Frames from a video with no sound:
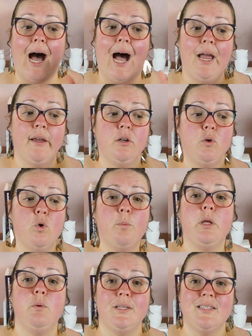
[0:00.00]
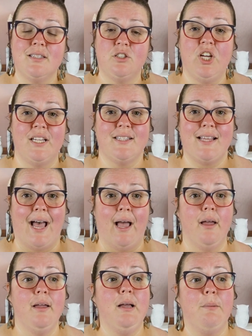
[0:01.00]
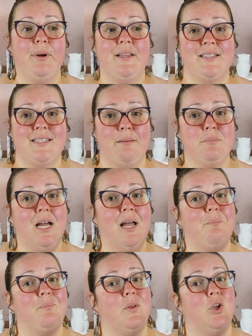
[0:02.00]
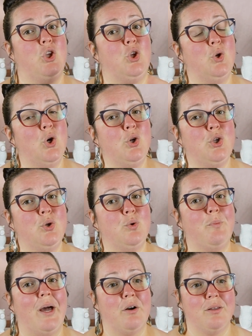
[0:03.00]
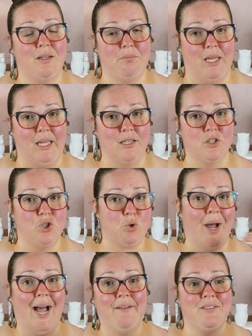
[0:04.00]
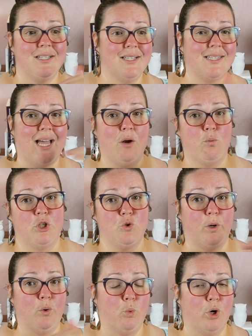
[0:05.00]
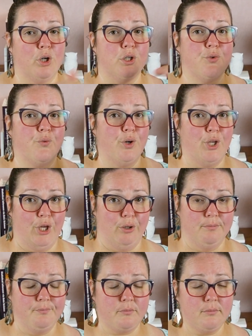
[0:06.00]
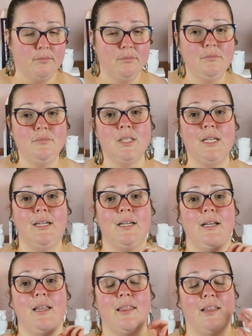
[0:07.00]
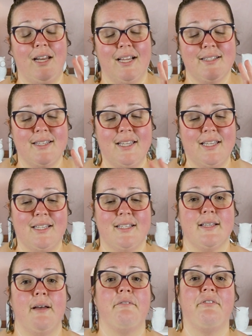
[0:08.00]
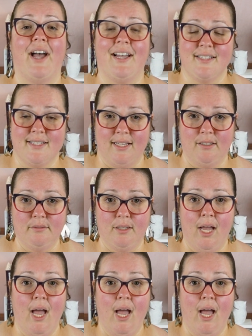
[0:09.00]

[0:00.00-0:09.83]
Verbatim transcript: I normally would suggest that, but at the same time, you know you better than me, so you have to decide which one works for you. The next thing is fasting.